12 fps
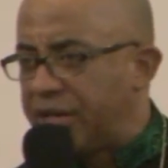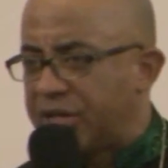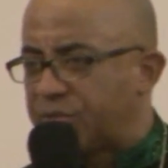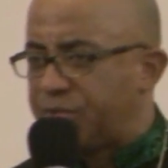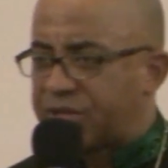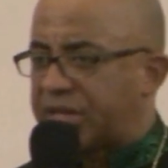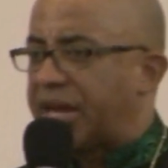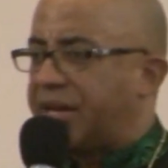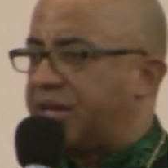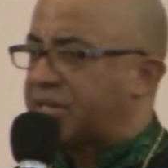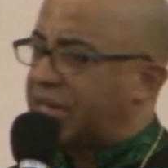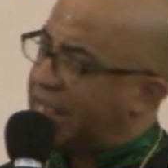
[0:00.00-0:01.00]
his
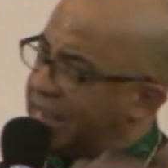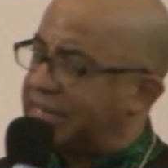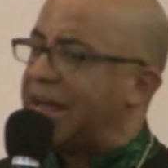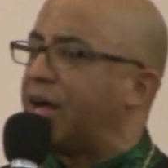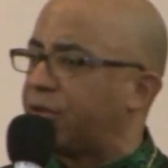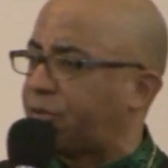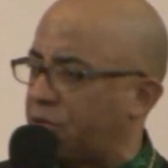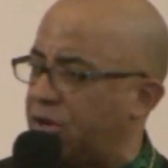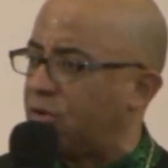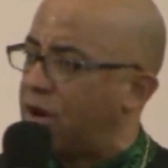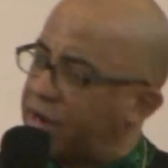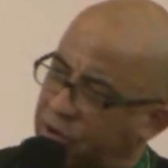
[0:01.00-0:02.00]
Mercedes and head down
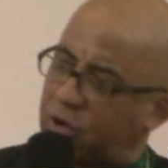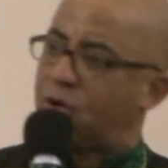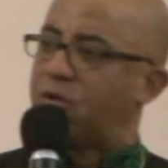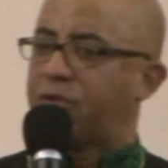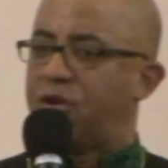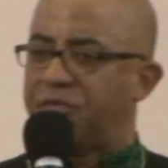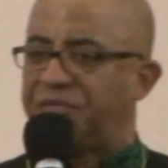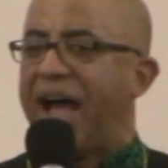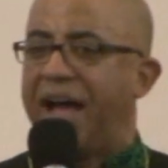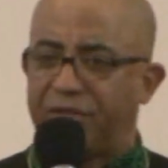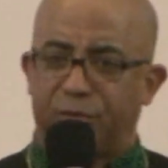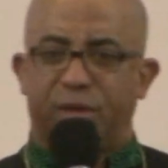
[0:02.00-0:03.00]
301, hook over on
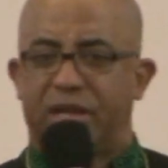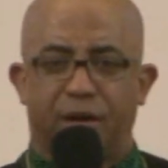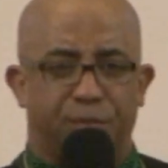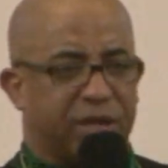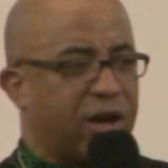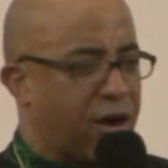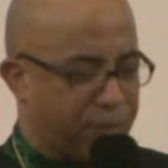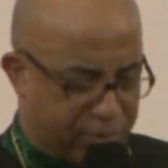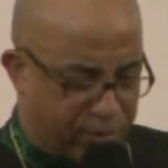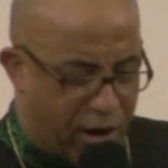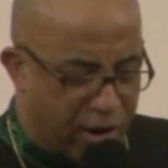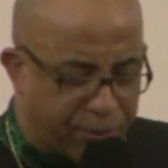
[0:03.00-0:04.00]
5, and be up in
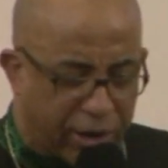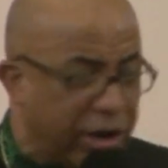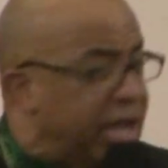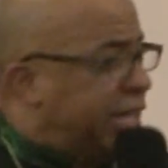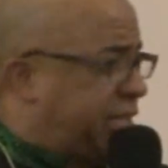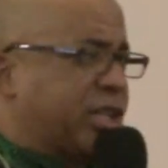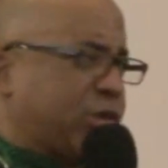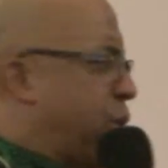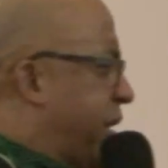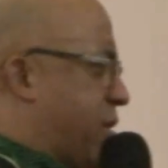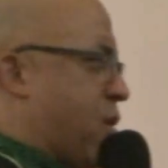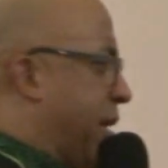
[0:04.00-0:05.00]
Upper Marlboro. Just
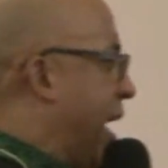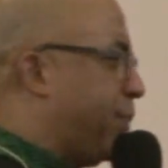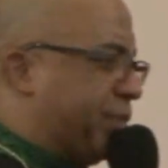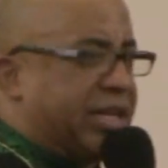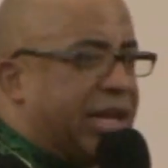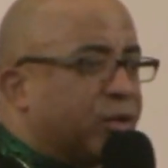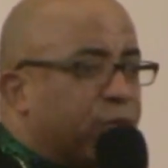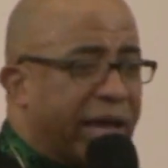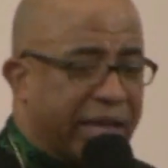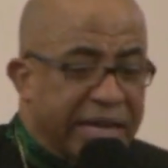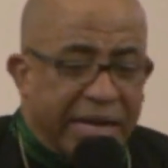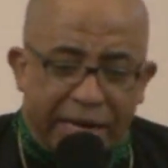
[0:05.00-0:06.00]
wasn't going to happen that
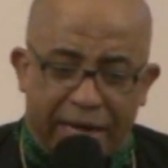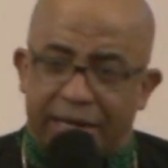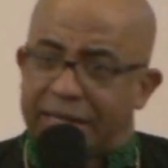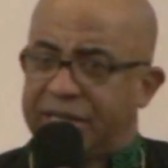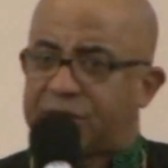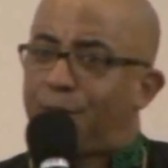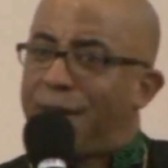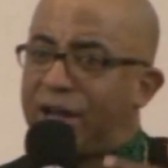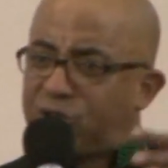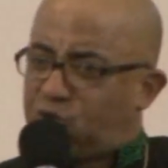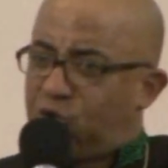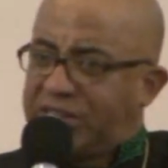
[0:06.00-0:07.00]
way. Uh, he's
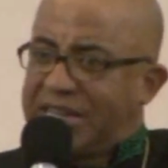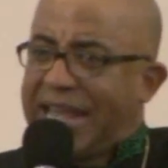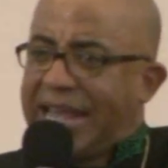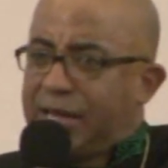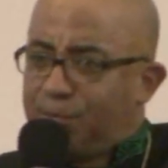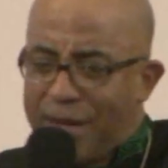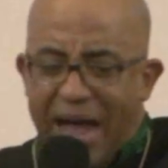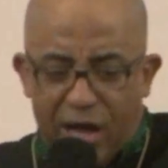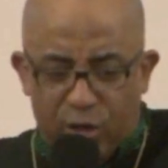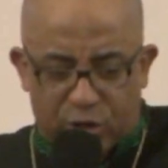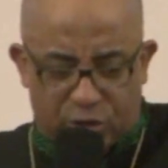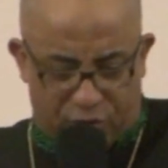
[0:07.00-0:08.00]
about 28
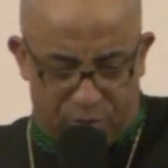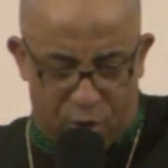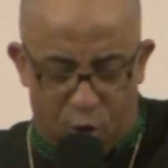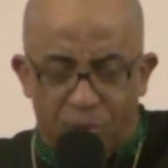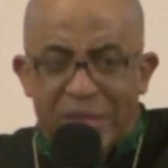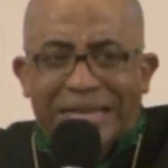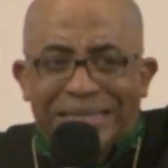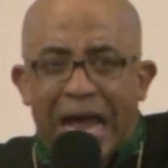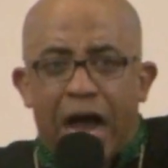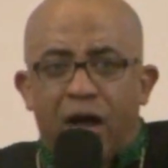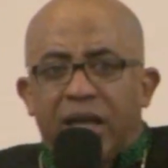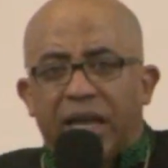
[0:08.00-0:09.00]
miles from home.
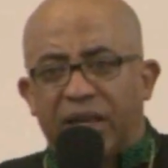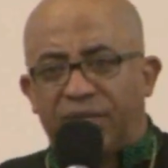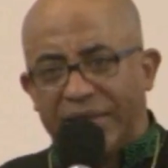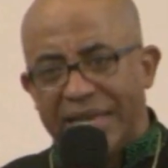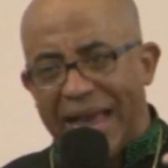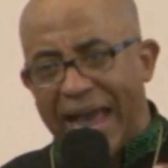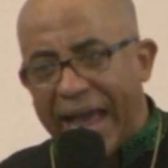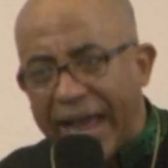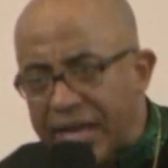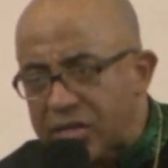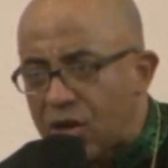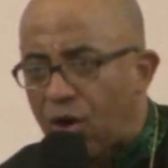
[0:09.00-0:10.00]
Now, if he
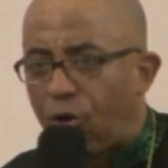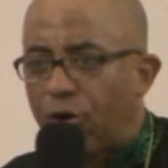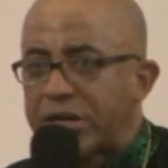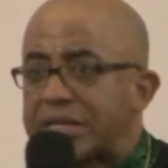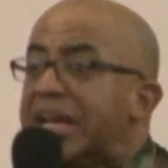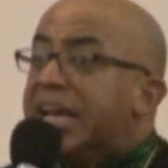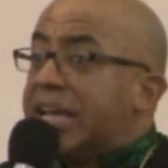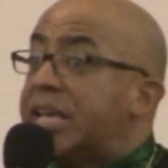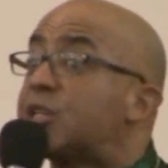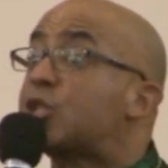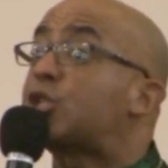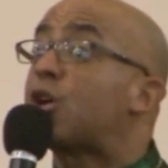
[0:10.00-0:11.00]
has a horse,
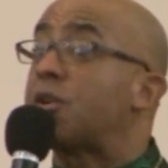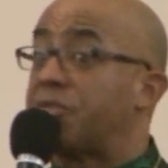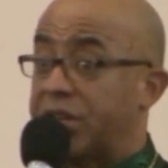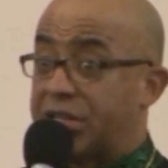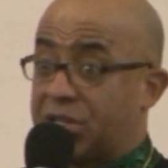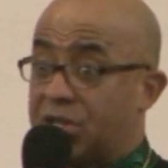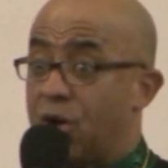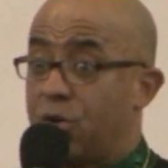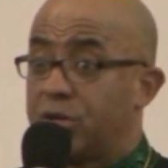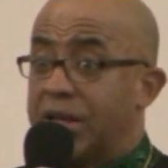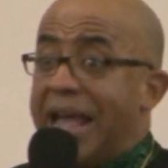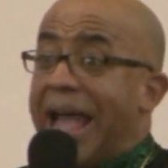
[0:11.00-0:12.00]
his servants
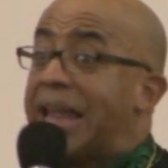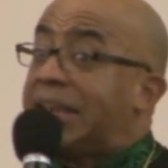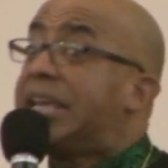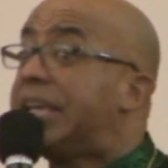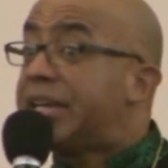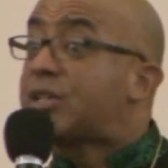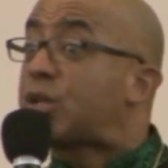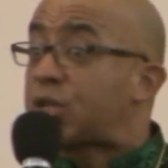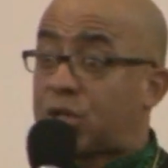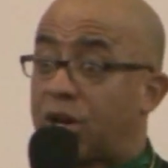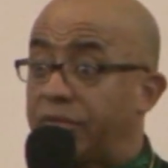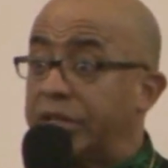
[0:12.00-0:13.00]
don't, and he is a
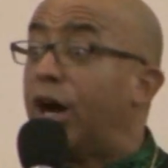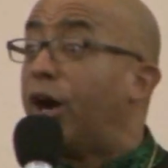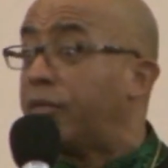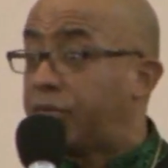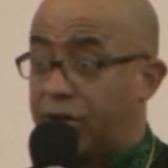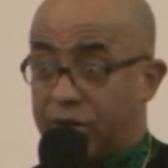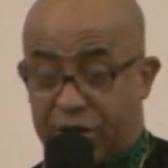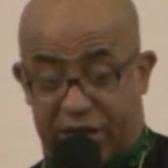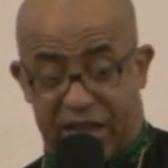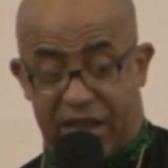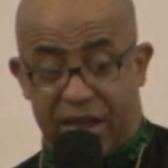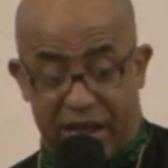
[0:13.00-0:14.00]
servant of the
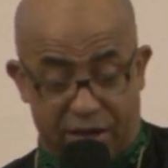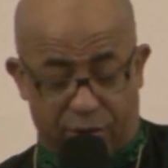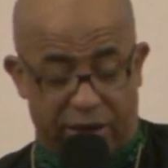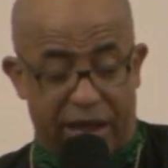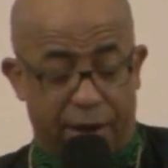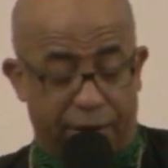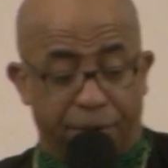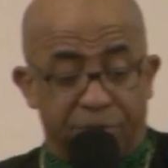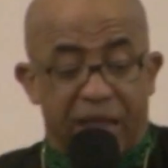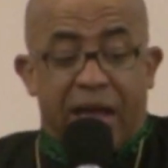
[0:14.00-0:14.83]
king Herod.